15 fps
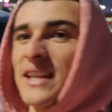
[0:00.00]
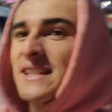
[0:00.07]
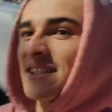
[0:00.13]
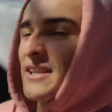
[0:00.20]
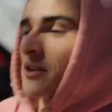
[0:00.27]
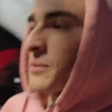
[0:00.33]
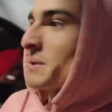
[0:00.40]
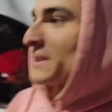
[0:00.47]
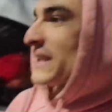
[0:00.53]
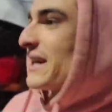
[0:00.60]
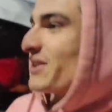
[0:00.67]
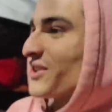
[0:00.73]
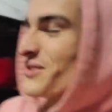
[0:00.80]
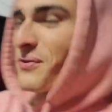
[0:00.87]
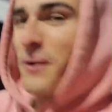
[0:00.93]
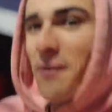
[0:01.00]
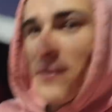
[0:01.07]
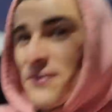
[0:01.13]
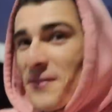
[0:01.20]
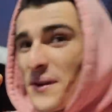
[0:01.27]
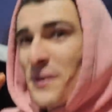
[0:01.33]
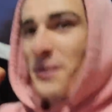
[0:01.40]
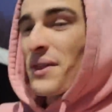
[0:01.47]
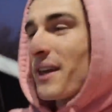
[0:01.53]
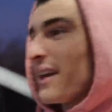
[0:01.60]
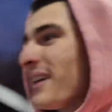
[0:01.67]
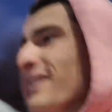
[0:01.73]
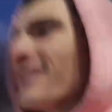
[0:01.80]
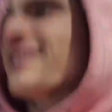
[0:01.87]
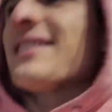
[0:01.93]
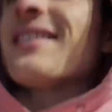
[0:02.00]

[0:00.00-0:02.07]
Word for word: these little ones out just for a few things.